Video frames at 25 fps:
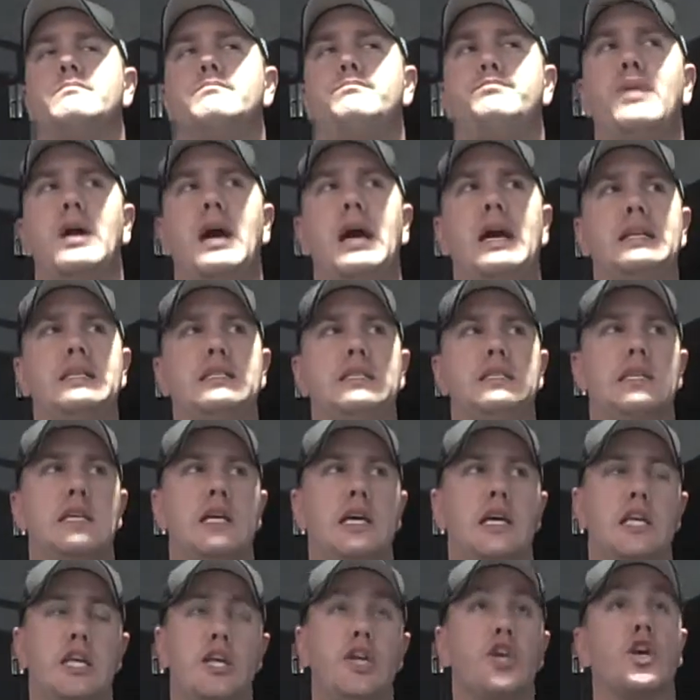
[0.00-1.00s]
But
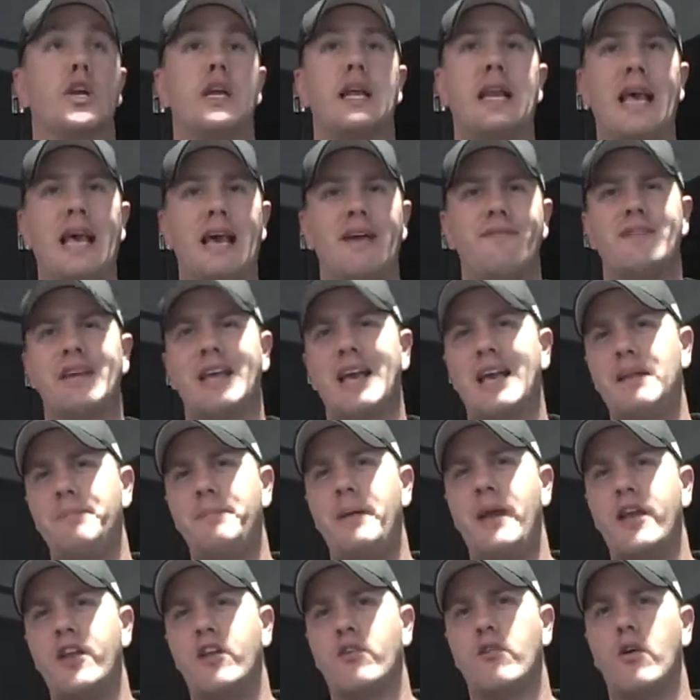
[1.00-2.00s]
you're going to have to kind of
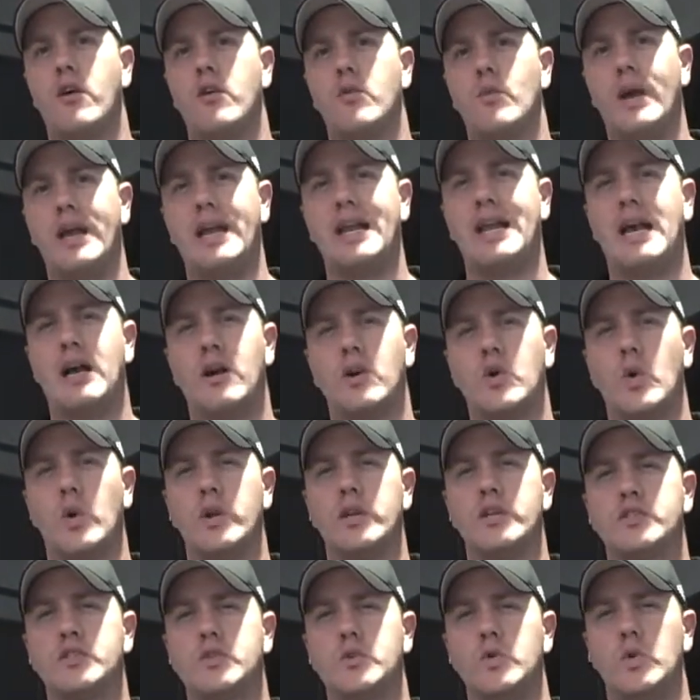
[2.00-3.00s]
pay your own way now
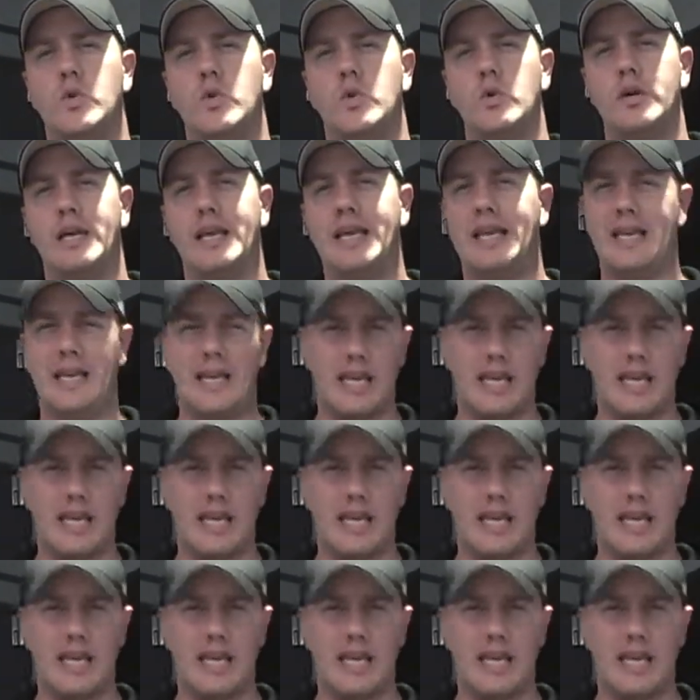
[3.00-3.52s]
going to school.